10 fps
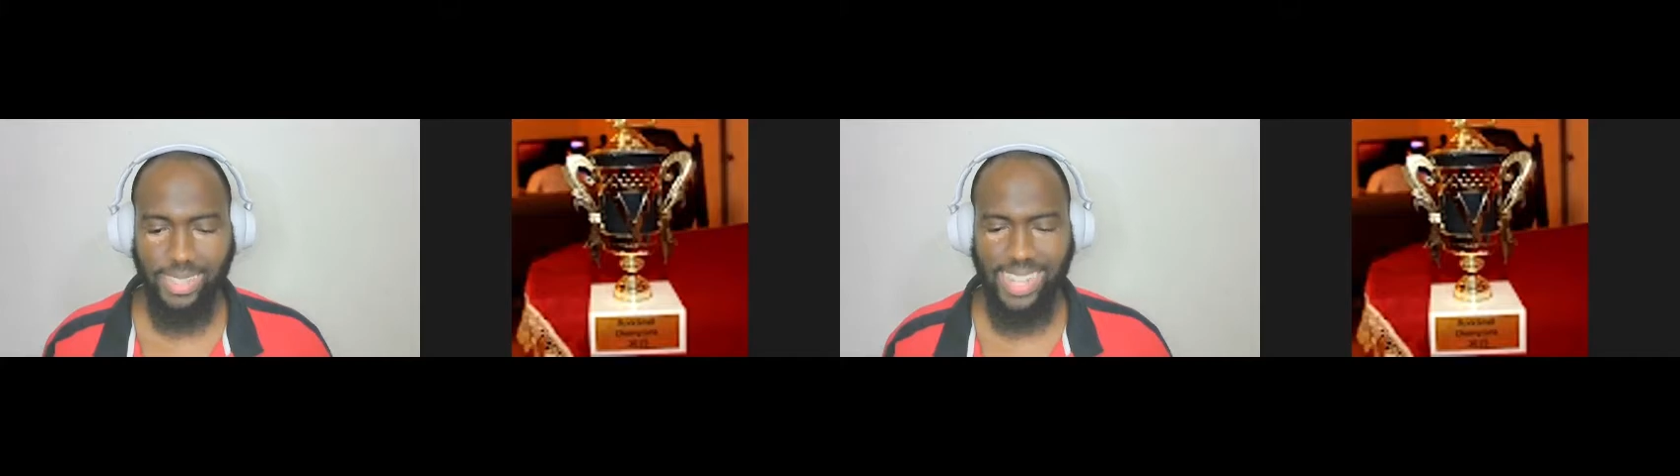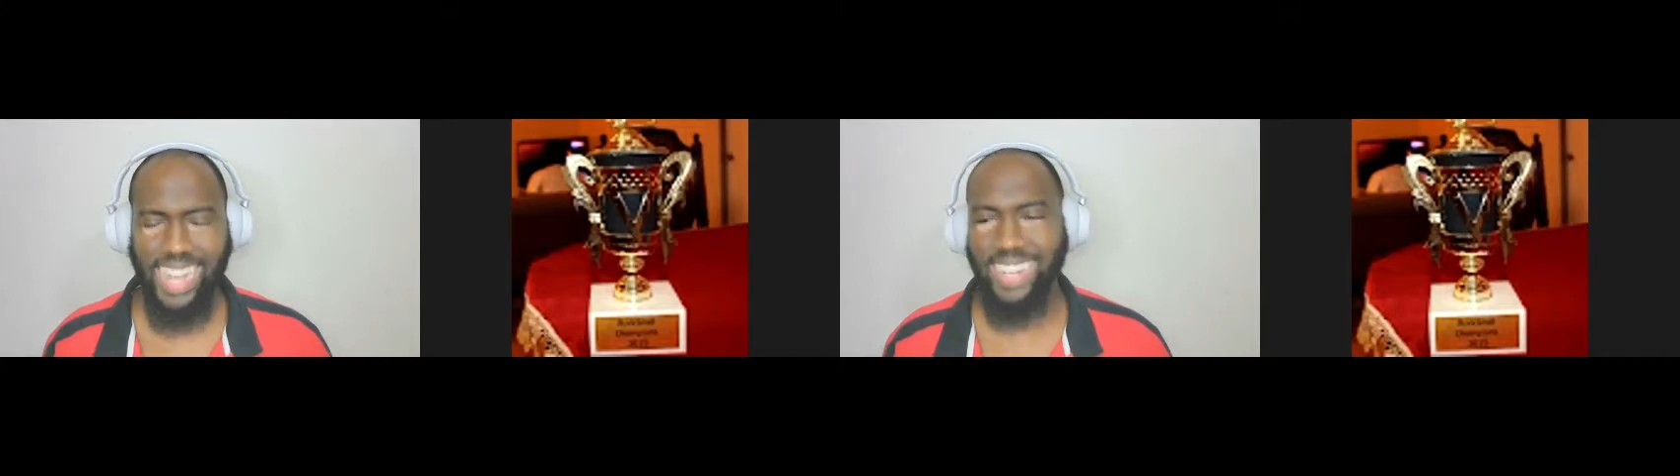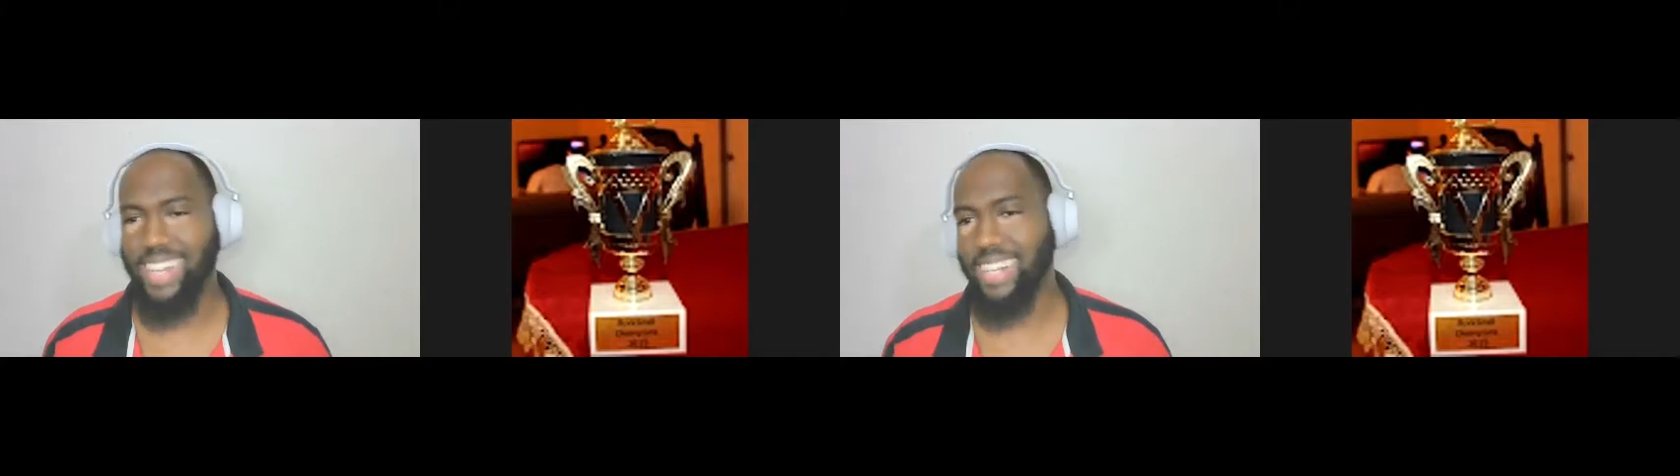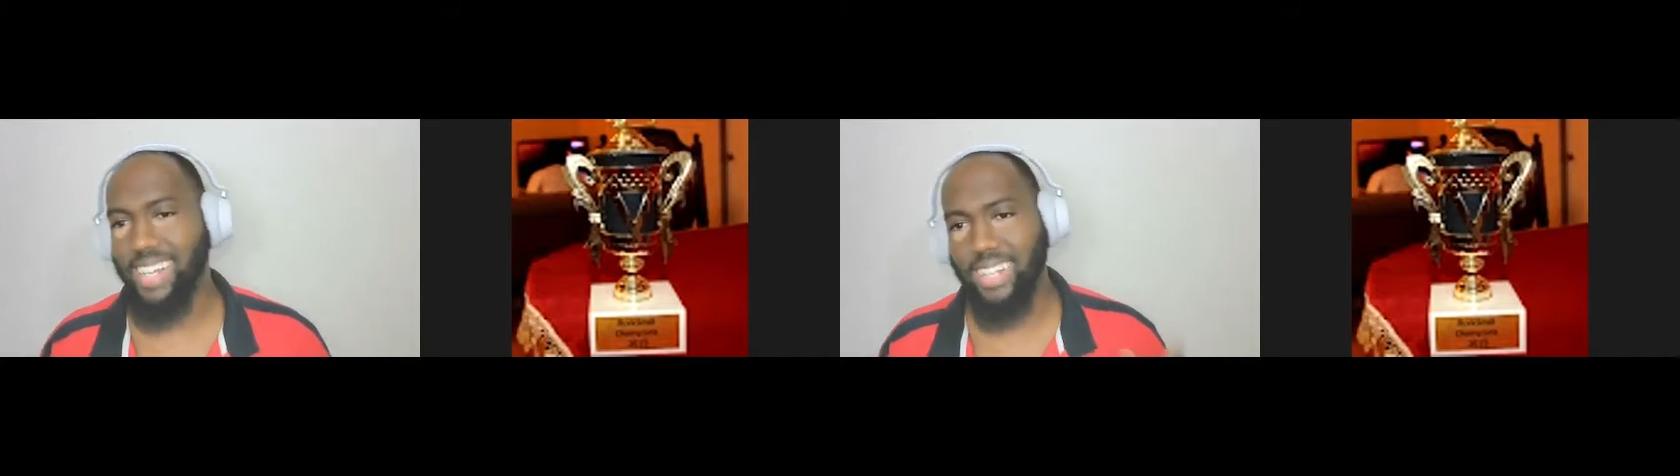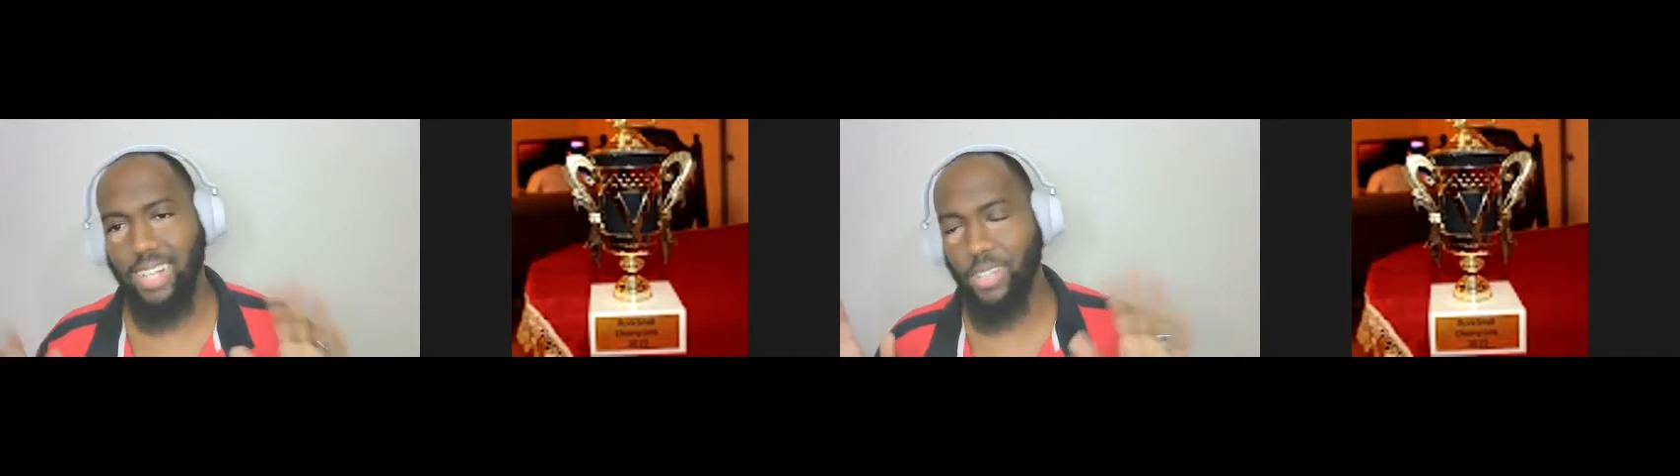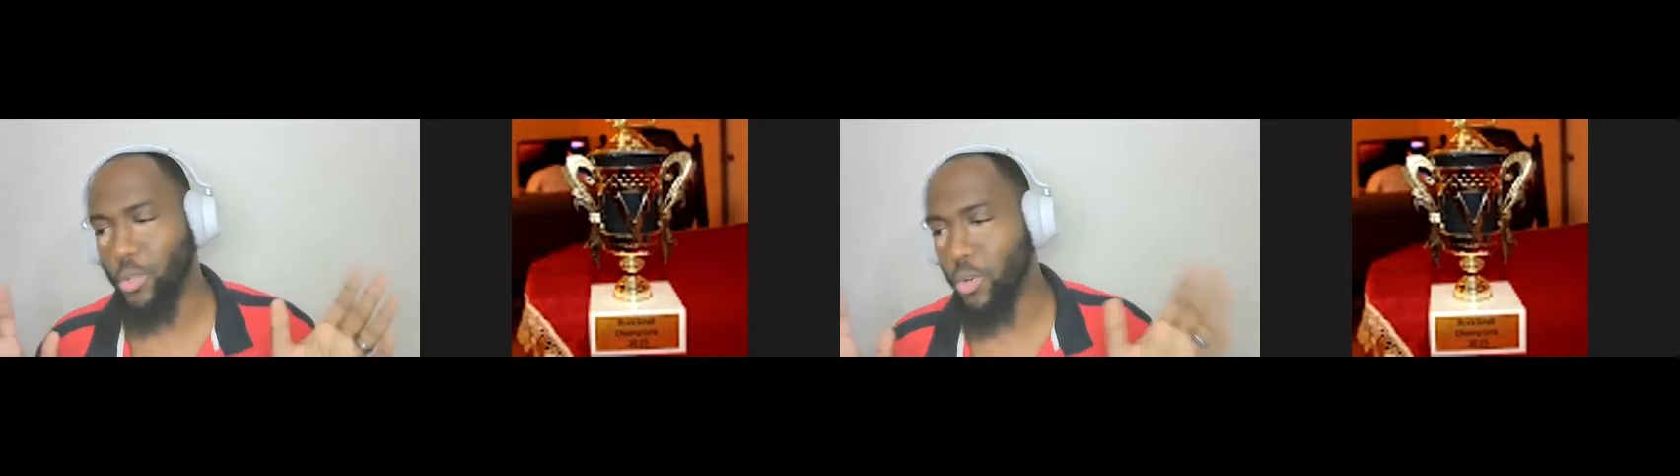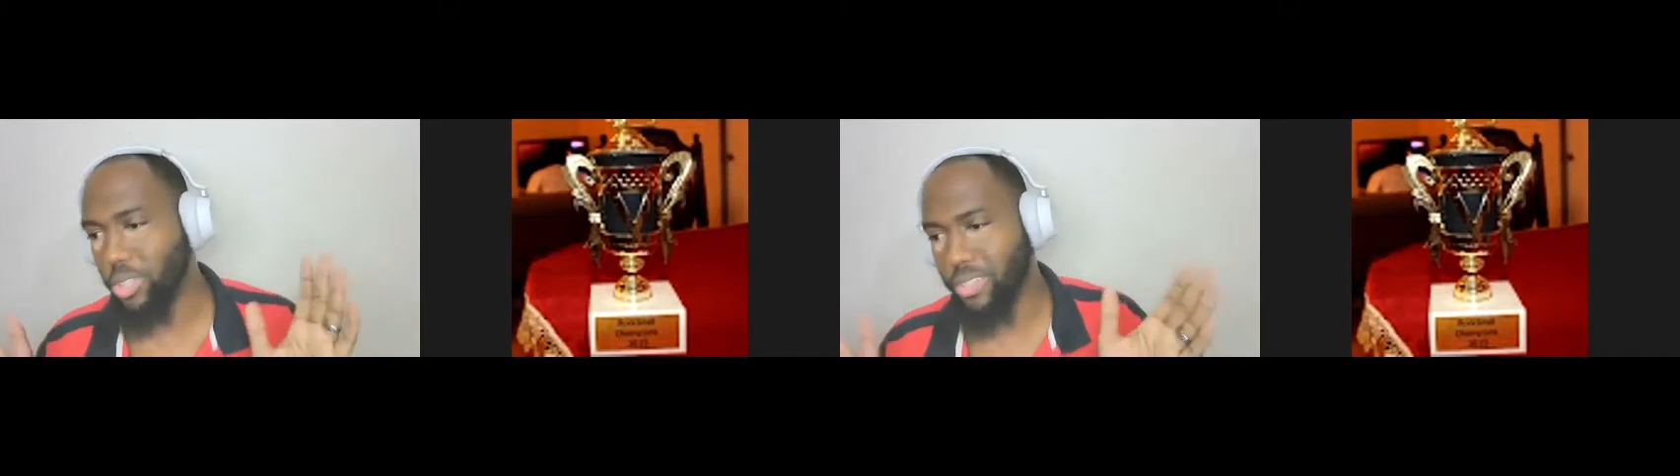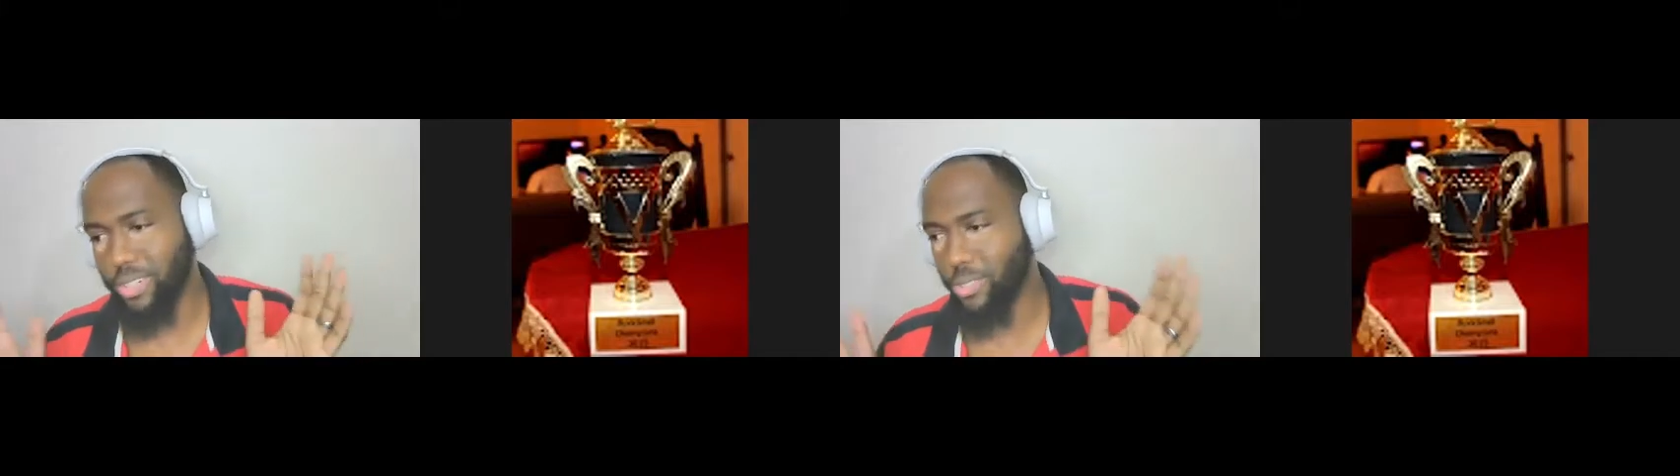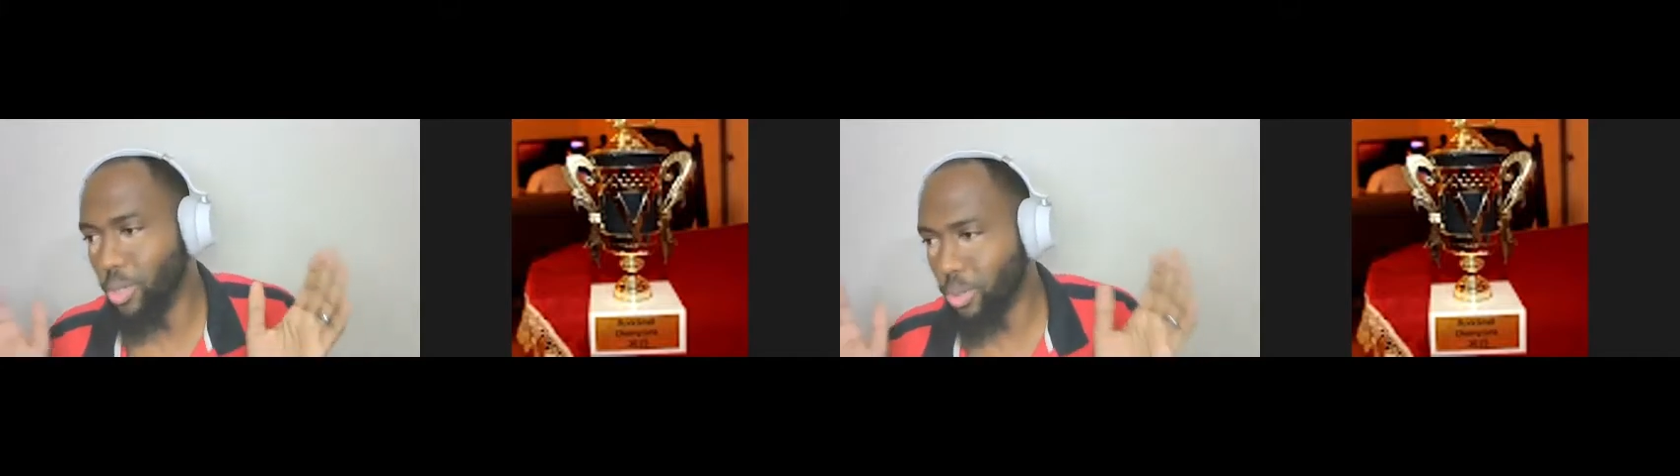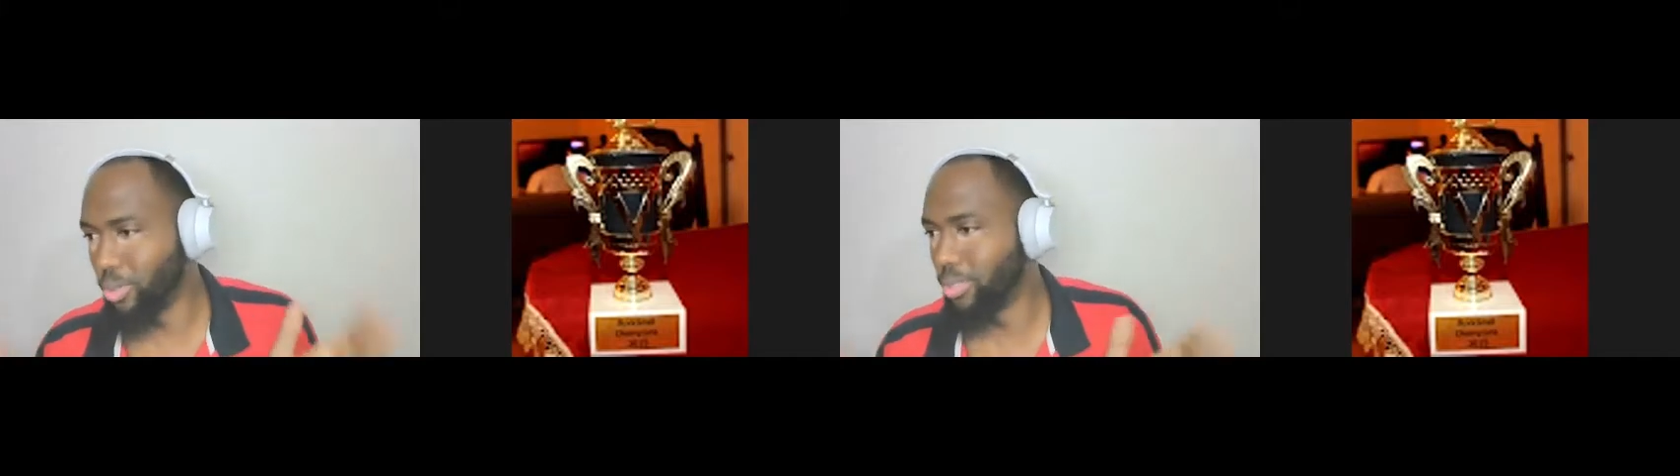Nah. No, dog.
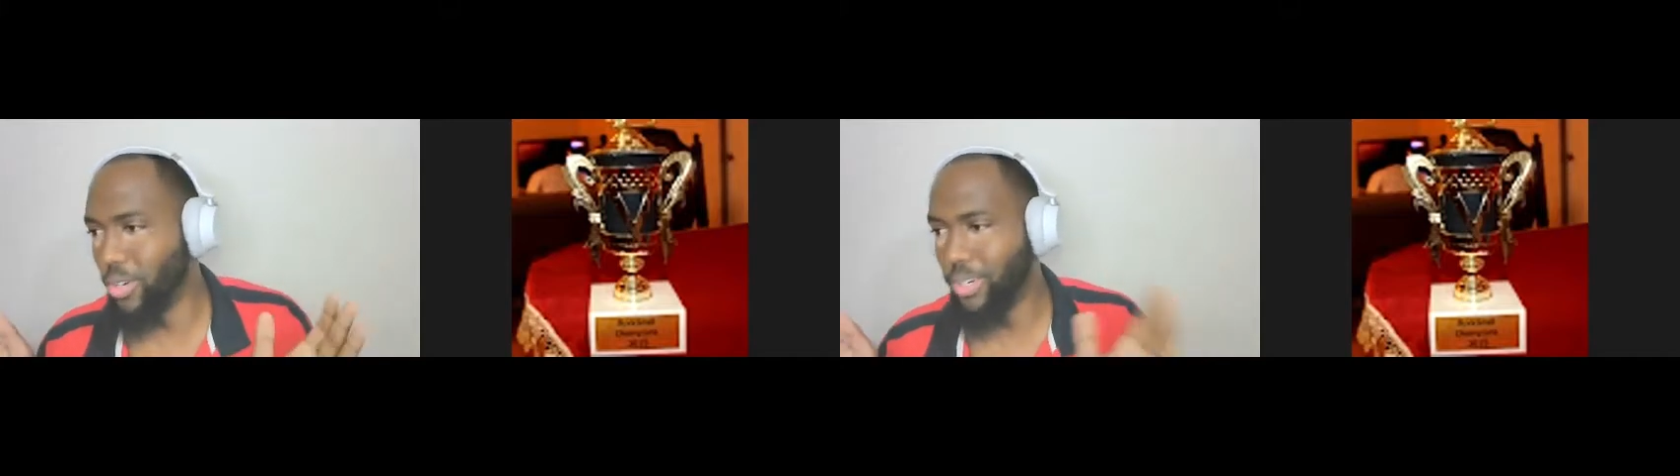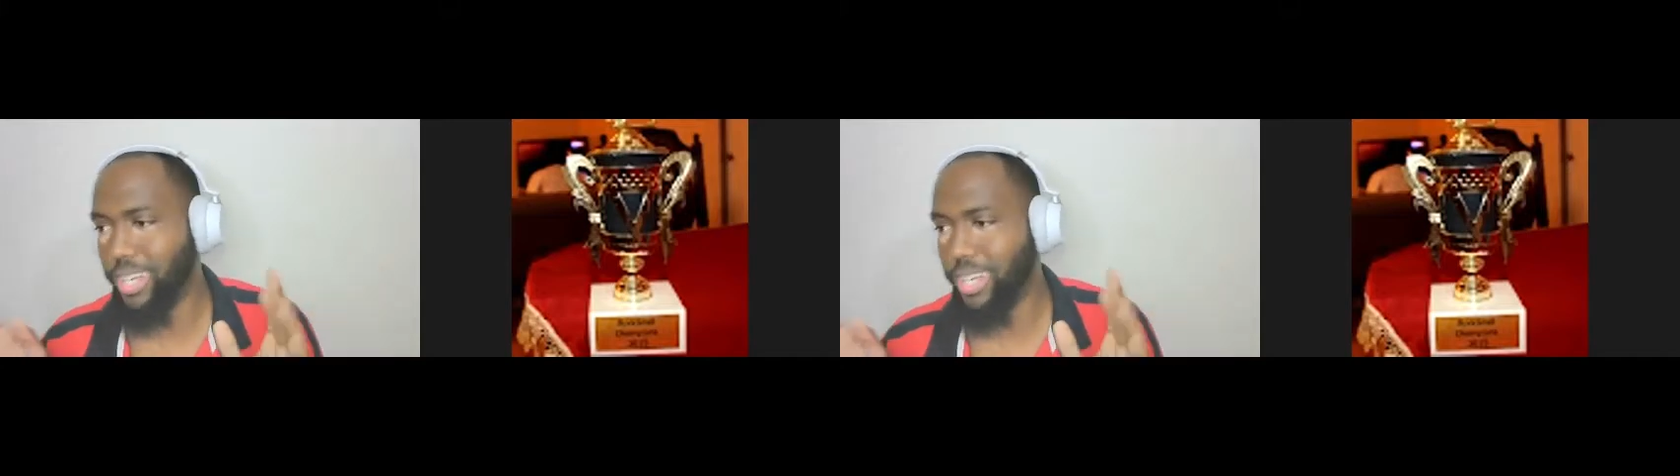No.